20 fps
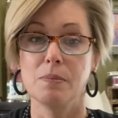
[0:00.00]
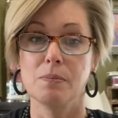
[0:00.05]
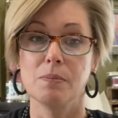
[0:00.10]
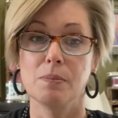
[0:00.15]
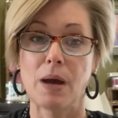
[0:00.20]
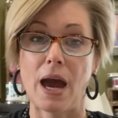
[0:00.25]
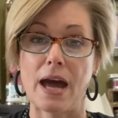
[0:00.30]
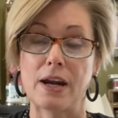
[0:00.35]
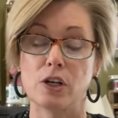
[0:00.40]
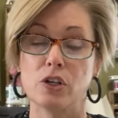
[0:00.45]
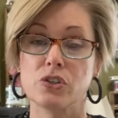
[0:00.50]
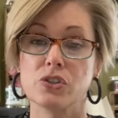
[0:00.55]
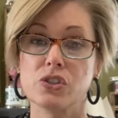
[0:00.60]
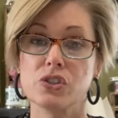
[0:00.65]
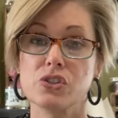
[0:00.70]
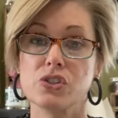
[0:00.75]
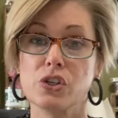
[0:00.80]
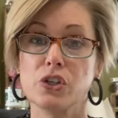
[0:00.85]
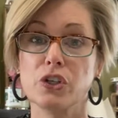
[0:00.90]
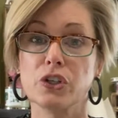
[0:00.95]

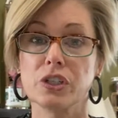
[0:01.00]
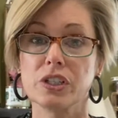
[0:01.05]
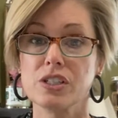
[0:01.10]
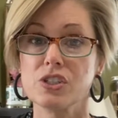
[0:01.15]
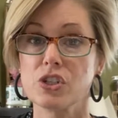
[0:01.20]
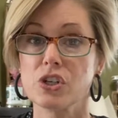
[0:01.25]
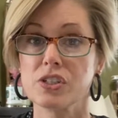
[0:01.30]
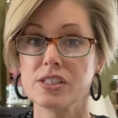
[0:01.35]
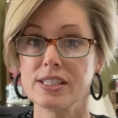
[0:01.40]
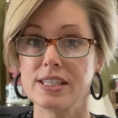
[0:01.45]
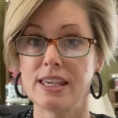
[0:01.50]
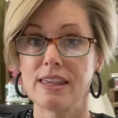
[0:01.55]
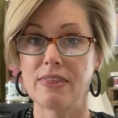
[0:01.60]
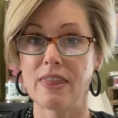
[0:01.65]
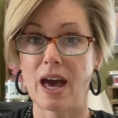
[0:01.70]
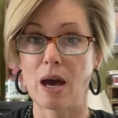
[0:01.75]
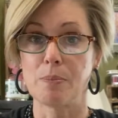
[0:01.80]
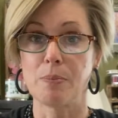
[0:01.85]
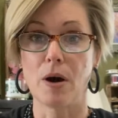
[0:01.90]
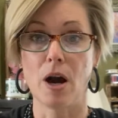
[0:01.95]
patterns. So you're going to start seeing
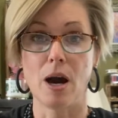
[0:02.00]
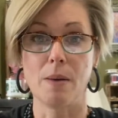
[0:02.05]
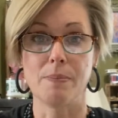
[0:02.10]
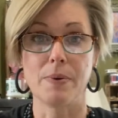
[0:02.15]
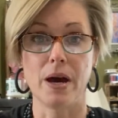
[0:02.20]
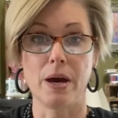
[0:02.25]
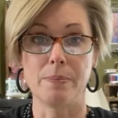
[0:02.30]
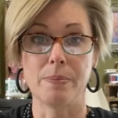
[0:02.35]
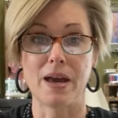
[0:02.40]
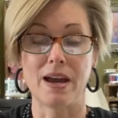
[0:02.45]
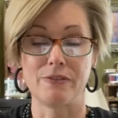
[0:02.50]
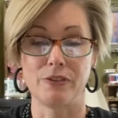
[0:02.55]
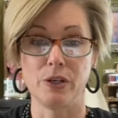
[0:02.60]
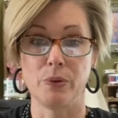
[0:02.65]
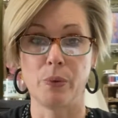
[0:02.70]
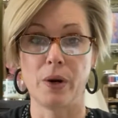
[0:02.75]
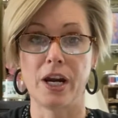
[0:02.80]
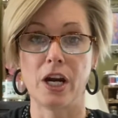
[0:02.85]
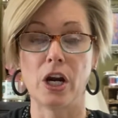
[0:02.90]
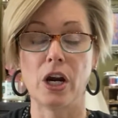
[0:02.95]
that pop up
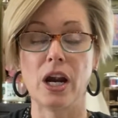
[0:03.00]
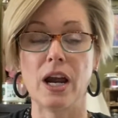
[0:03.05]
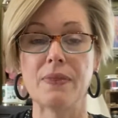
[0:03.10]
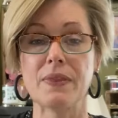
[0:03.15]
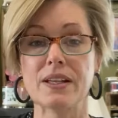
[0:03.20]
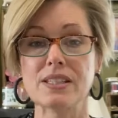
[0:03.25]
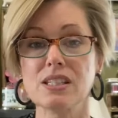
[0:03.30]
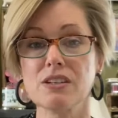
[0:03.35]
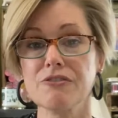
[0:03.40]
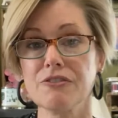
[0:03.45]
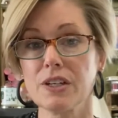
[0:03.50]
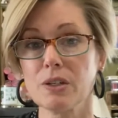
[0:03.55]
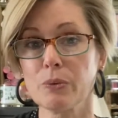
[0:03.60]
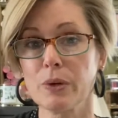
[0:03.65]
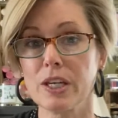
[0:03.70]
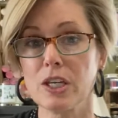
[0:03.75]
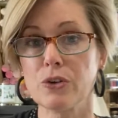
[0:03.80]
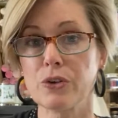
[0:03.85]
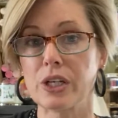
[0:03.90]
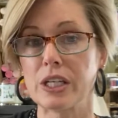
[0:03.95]
everywhere. And that's a fun
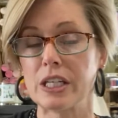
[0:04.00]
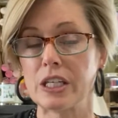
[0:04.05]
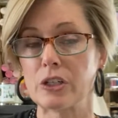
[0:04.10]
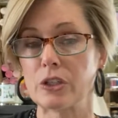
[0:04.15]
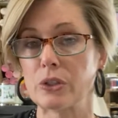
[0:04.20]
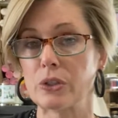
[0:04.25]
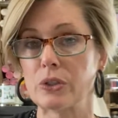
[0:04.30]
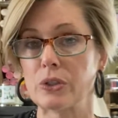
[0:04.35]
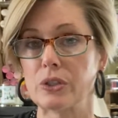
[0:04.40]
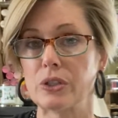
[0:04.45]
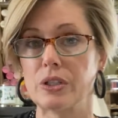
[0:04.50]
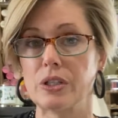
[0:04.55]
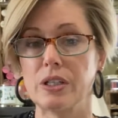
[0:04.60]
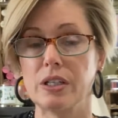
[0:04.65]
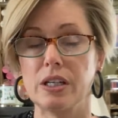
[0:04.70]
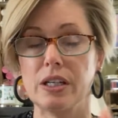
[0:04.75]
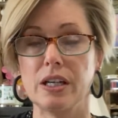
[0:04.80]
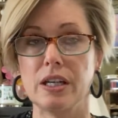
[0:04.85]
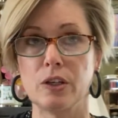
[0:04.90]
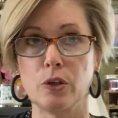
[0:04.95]
way you can
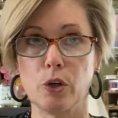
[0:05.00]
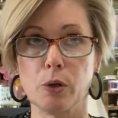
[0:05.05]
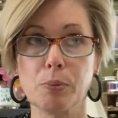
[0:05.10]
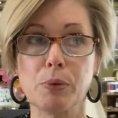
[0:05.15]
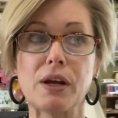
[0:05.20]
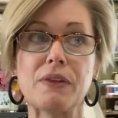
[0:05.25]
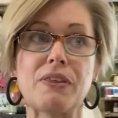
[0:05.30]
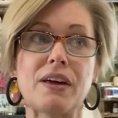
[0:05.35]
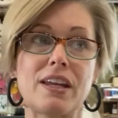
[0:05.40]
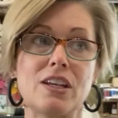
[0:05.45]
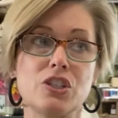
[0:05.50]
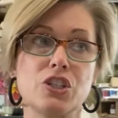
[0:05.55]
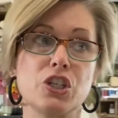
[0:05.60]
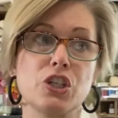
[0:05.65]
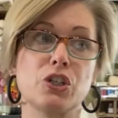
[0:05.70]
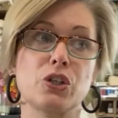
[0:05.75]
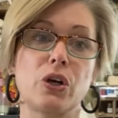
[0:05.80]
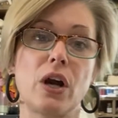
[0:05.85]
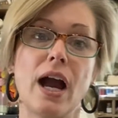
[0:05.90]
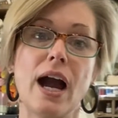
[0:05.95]
incorporate that into
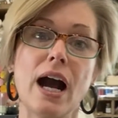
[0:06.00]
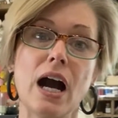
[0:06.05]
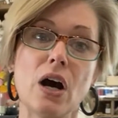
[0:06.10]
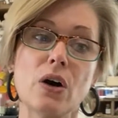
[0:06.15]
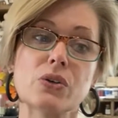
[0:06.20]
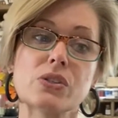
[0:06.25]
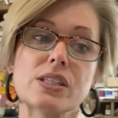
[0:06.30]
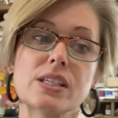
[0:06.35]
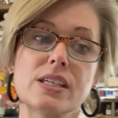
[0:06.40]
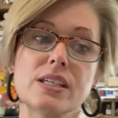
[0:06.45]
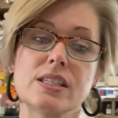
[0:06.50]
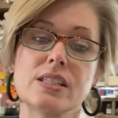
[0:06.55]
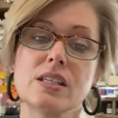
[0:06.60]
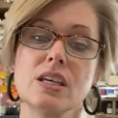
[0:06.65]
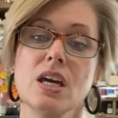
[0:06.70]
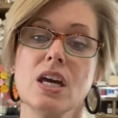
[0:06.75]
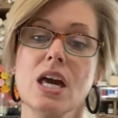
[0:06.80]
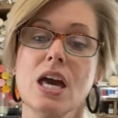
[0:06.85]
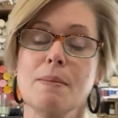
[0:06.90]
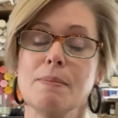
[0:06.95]
your house, is
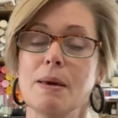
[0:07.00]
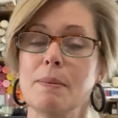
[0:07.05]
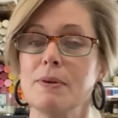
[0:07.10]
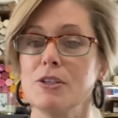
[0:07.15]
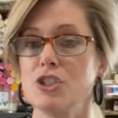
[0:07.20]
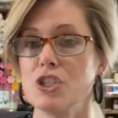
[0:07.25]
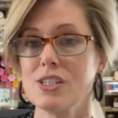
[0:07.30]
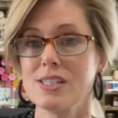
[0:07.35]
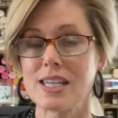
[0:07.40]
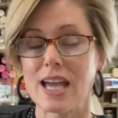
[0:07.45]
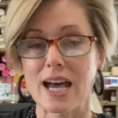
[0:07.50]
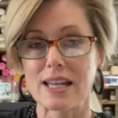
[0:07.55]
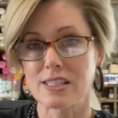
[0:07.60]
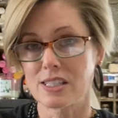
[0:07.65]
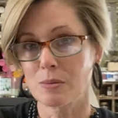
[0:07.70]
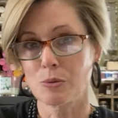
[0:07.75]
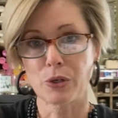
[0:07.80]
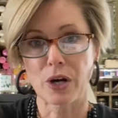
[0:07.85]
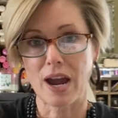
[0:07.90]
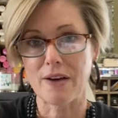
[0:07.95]
maybe just add
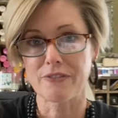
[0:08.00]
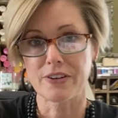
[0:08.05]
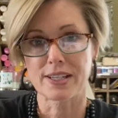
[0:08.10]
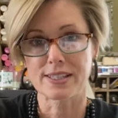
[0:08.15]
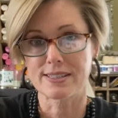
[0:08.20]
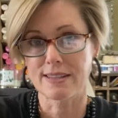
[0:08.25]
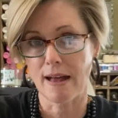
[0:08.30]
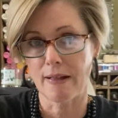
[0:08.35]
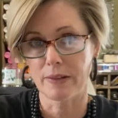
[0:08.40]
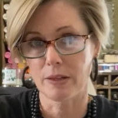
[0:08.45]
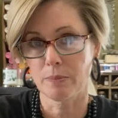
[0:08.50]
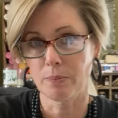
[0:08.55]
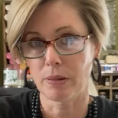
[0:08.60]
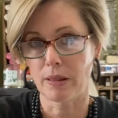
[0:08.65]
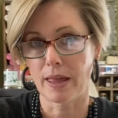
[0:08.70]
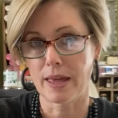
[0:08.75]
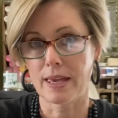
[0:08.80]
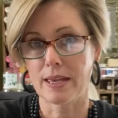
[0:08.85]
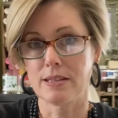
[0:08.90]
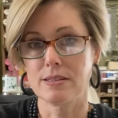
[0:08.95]
some graphic salad
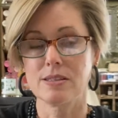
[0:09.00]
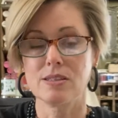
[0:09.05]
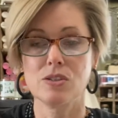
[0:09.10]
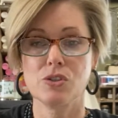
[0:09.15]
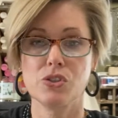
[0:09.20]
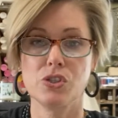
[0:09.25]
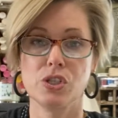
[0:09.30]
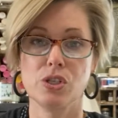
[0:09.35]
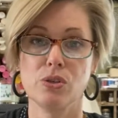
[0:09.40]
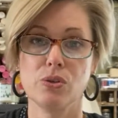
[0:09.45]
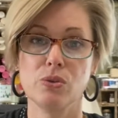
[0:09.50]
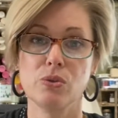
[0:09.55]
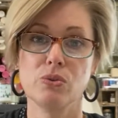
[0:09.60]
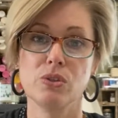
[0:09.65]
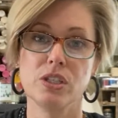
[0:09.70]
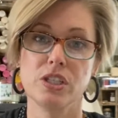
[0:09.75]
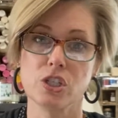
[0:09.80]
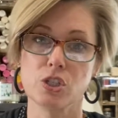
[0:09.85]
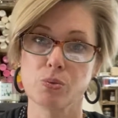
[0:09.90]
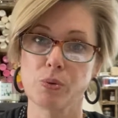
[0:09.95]
plates to
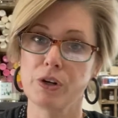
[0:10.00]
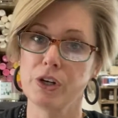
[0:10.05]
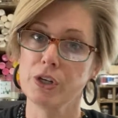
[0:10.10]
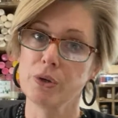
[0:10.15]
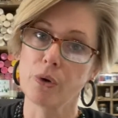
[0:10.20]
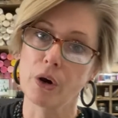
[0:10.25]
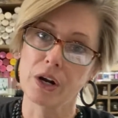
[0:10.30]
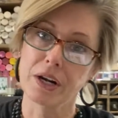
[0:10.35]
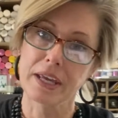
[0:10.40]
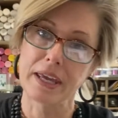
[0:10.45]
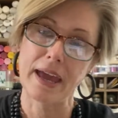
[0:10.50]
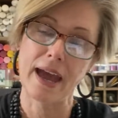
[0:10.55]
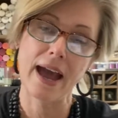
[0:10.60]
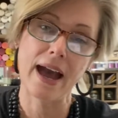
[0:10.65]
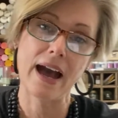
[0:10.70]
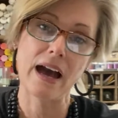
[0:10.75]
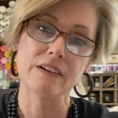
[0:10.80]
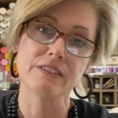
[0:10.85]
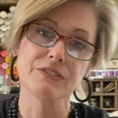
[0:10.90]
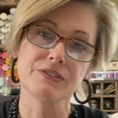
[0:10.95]
the dishware you already
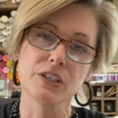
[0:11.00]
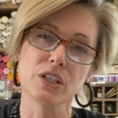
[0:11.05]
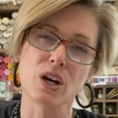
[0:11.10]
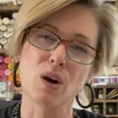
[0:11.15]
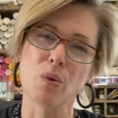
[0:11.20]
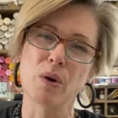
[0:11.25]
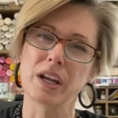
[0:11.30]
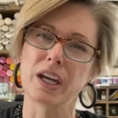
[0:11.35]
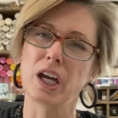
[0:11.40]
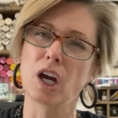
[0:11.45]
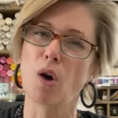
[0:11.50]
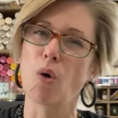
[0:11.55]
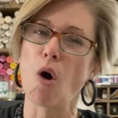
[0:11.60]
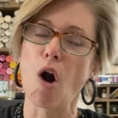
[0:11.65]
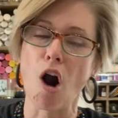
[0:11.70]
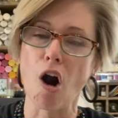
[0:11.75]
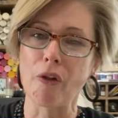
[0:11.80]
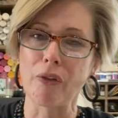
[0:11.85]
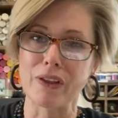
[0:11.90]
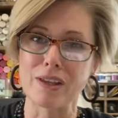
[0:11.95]
have if you don't want to go
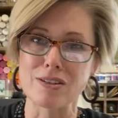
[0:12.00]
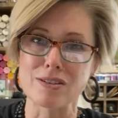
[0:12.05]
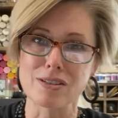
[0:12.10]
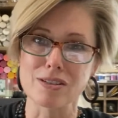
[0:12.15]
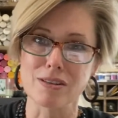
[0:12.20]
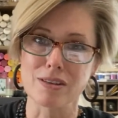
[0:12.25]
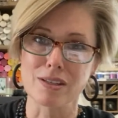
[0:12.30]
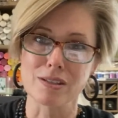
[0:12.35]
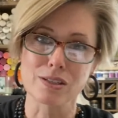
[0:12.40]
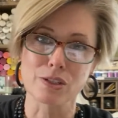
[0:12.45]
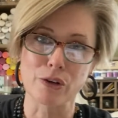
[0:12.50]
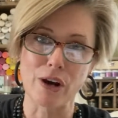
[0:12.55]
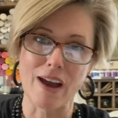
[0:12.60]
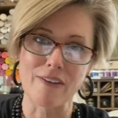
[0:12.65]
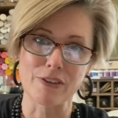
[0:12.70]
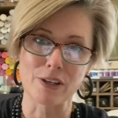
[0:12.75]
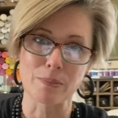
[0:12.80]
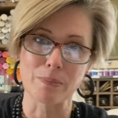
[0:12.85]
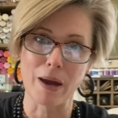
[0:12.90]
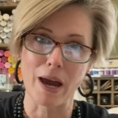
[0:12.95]
all into this
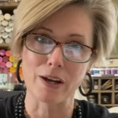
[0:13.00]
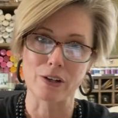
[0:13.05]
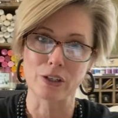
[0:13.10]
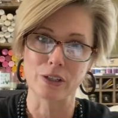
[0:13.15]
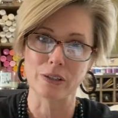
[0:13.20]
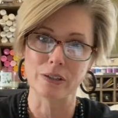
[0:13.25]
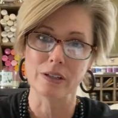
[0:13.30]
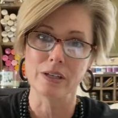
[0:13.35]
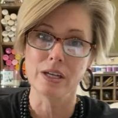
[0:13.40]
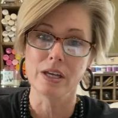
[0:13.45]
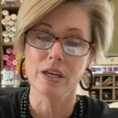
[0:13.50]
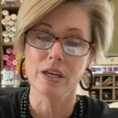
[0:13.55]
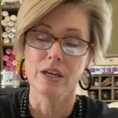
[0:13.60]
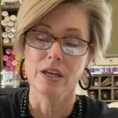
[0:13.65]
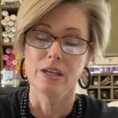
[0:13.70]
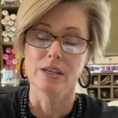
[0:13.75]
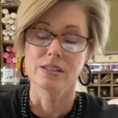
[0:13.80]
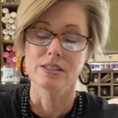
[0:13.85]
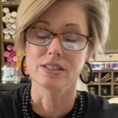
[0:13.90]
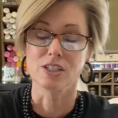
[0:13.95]
graphic pattern
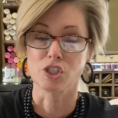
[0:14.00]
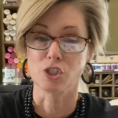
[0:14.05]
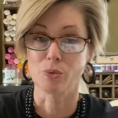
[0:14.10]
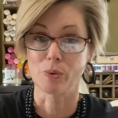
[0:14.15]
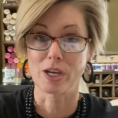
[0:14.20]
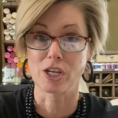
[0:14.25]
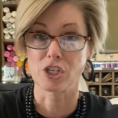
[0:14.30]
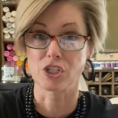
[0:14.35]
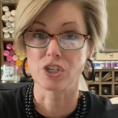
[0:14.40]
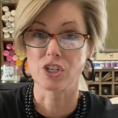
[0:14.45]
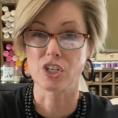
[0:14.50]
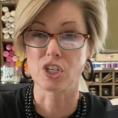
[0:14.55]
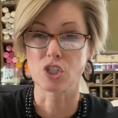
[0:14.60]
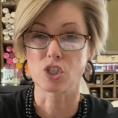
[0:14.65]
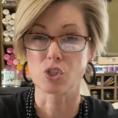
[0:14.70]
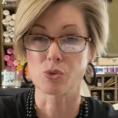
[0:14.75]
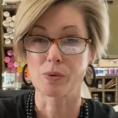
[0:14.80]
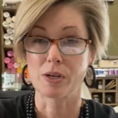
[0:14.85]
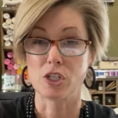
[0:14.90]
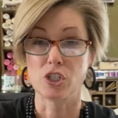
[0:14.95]
situation. You
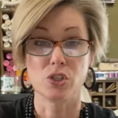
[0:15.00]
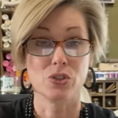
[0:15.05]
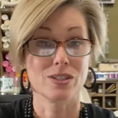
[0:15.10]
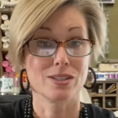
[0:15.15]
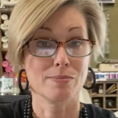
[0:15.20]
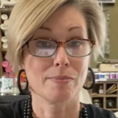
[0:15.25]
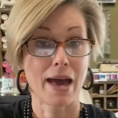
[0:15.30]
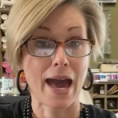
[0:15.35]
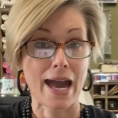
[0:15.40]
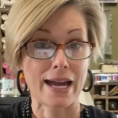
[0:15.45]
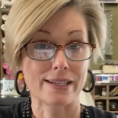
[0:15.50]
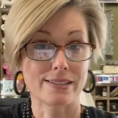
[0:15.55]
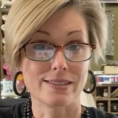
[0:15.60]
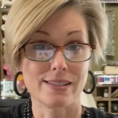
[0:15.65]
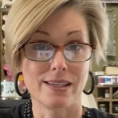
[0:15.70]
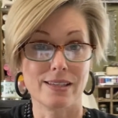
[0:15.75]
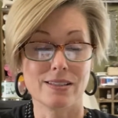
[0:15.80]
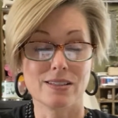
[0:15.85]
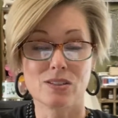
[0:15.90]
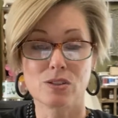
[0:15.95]
just want to do some
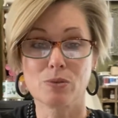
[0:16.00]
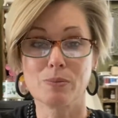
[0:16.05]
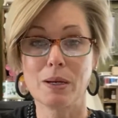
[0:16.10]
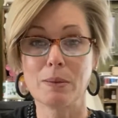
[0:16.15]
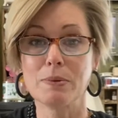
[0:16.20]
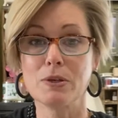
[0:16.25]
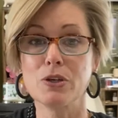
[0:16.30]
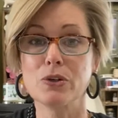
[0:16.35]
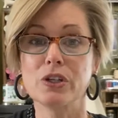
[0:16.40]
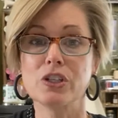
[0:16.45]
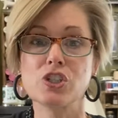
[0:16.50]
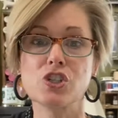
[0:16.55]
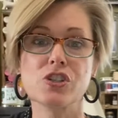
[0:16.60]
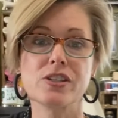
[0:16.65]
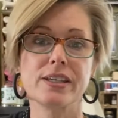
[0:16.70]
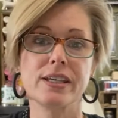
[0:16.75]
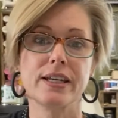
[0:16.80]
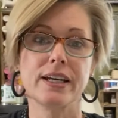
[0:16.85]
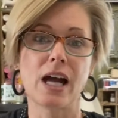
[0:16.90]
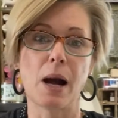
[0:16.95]
accents. Or maybe you can
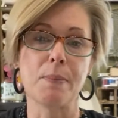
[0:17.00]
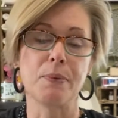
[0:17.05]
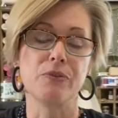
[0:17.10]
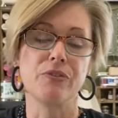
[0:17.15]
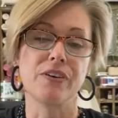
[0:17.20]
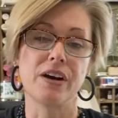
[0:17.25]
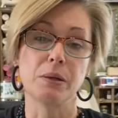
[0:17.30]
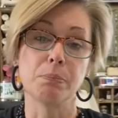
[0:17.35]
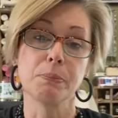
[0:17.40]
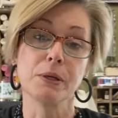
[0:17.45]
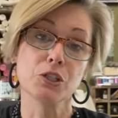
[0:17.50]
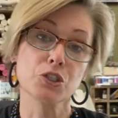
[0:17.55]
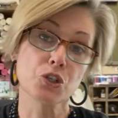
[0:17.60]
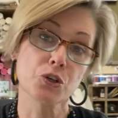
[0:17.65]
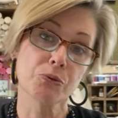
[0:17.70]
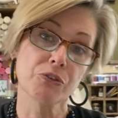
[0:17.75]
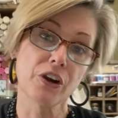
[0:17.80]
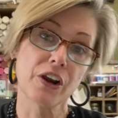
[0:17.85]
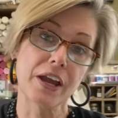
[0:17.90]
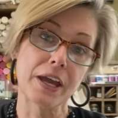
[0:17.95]
just get a couple fun
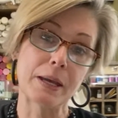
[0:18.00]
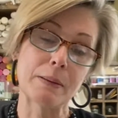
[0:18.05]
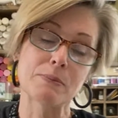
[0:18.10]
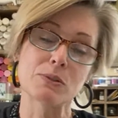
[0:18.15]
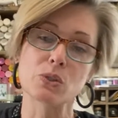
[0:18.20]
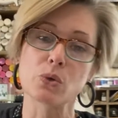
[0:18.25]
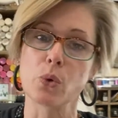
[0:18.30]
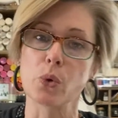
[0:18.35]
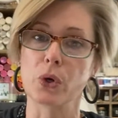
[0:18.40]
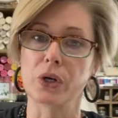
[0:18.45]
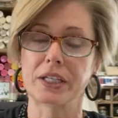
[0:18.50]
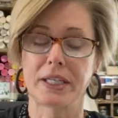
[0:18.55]
picture frames or